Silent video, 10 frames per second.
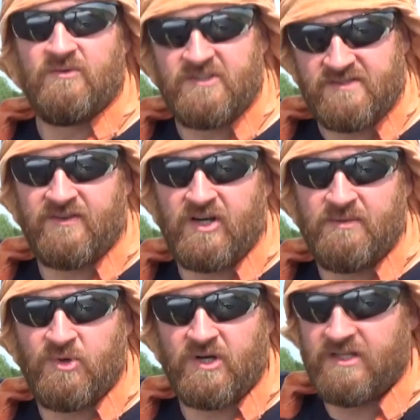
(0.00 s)
which is very
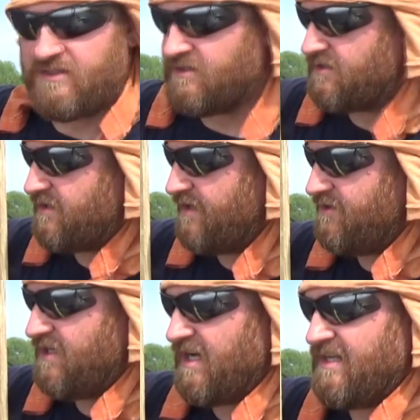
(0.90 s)
important given
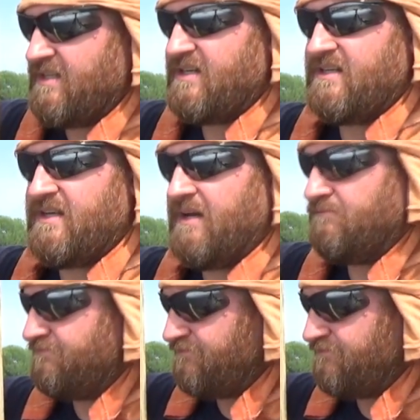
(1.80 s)
the idea that